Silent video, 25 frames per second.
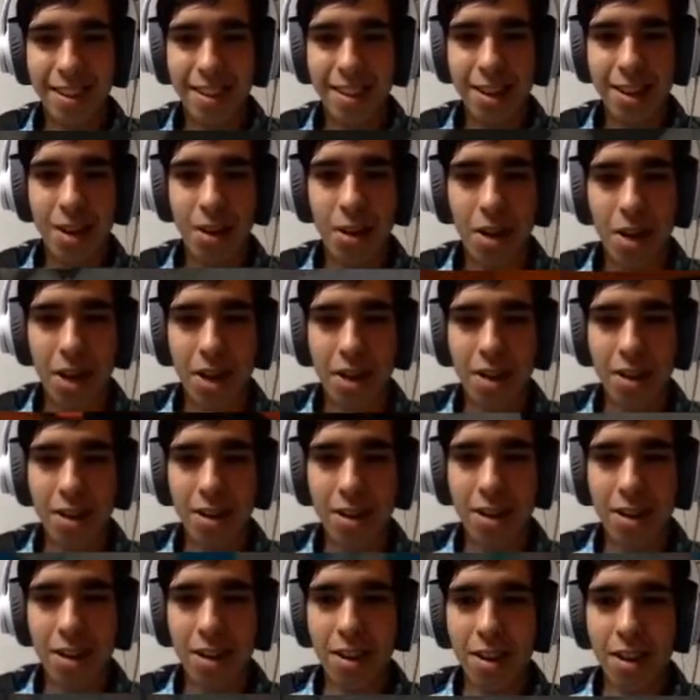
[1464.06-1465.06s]
Okay.
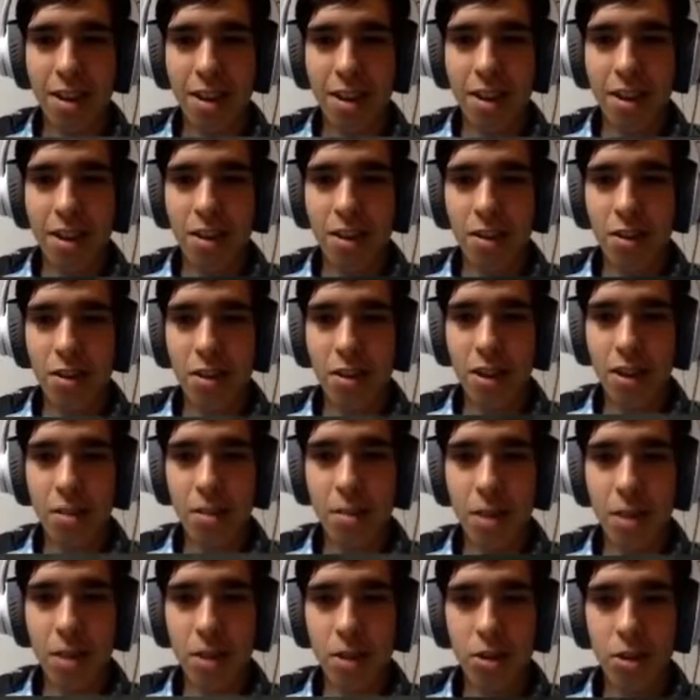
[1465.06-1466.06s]
So let's
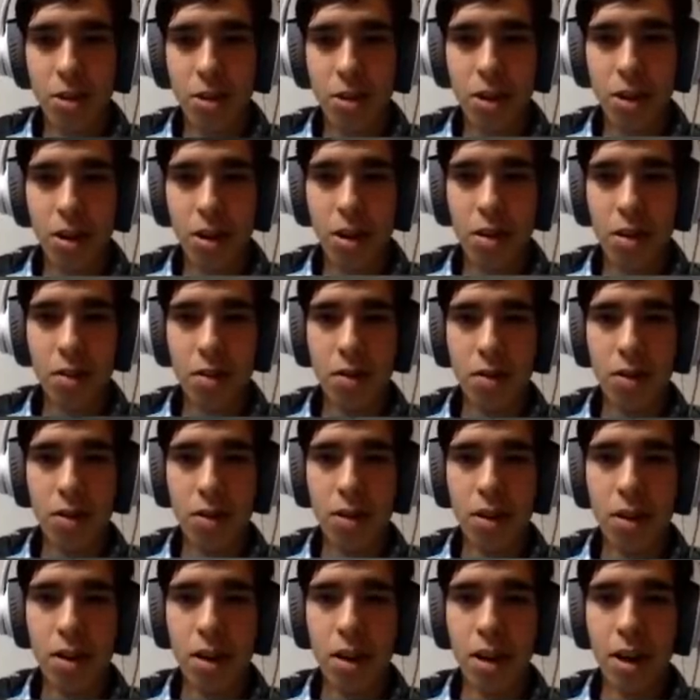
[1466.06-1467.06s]
make sure the other
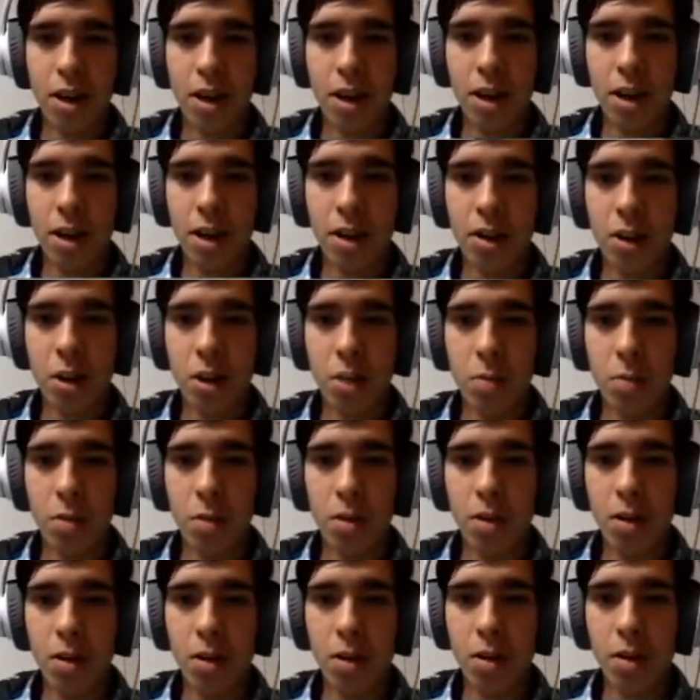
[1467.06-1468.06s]
side has them
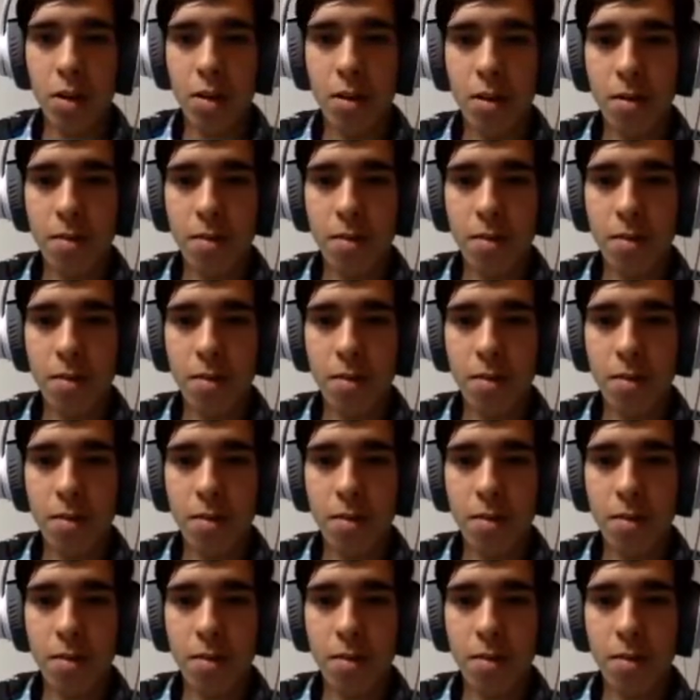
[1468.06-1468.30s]
all